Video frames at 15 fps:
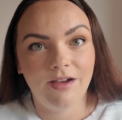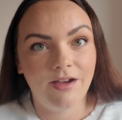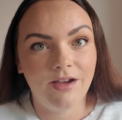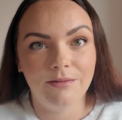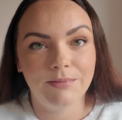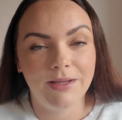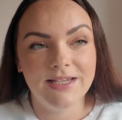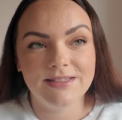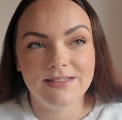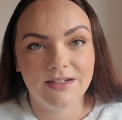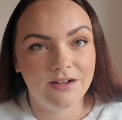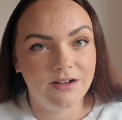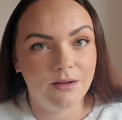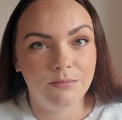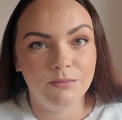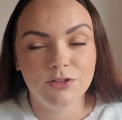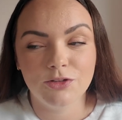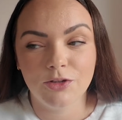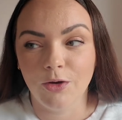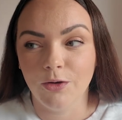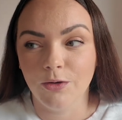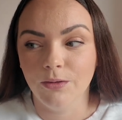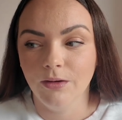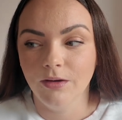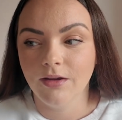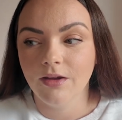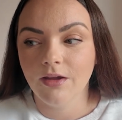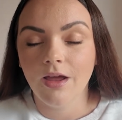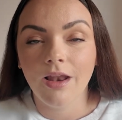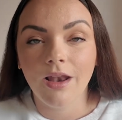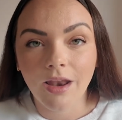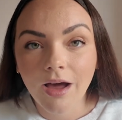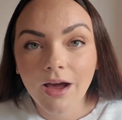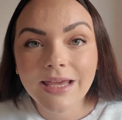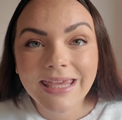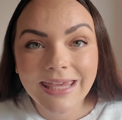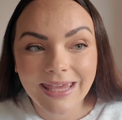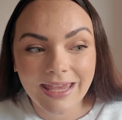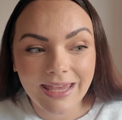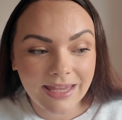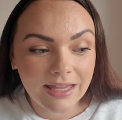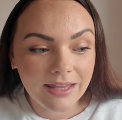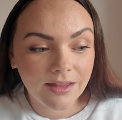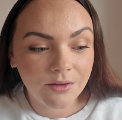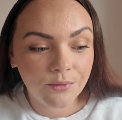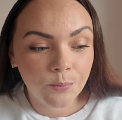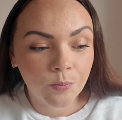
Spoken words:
amazing, and I'm so lucky.